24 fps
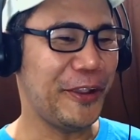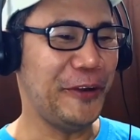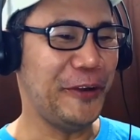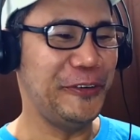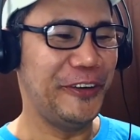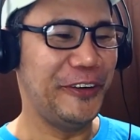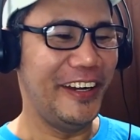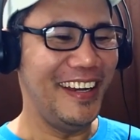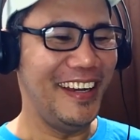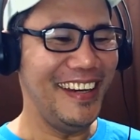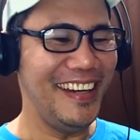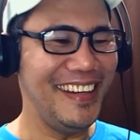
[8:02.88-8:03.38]

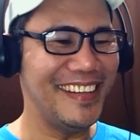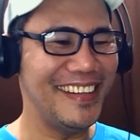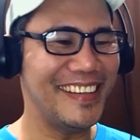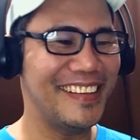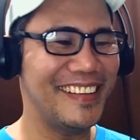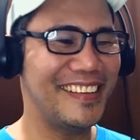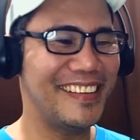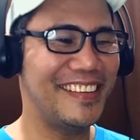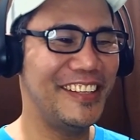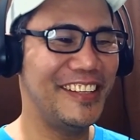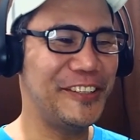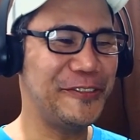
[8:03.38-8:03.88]
All right,
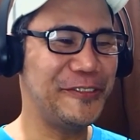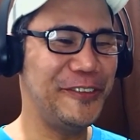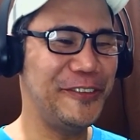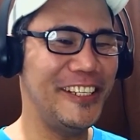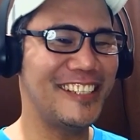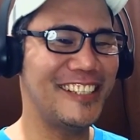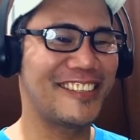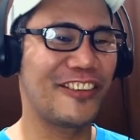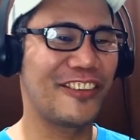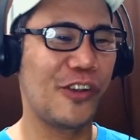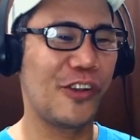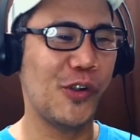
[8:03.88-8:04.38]
this
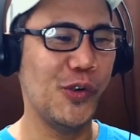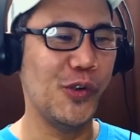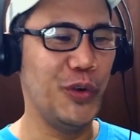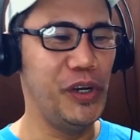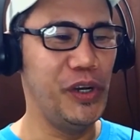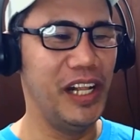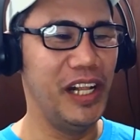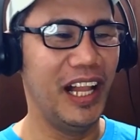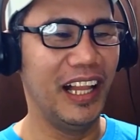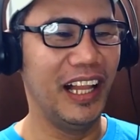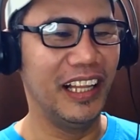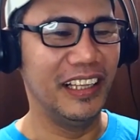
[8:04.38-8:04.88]
one is
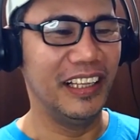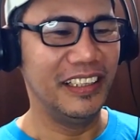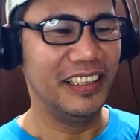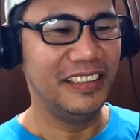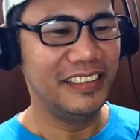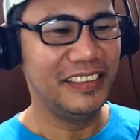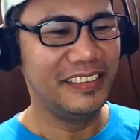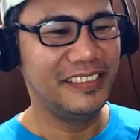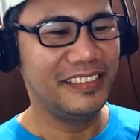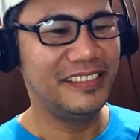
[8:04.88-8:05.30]
cool.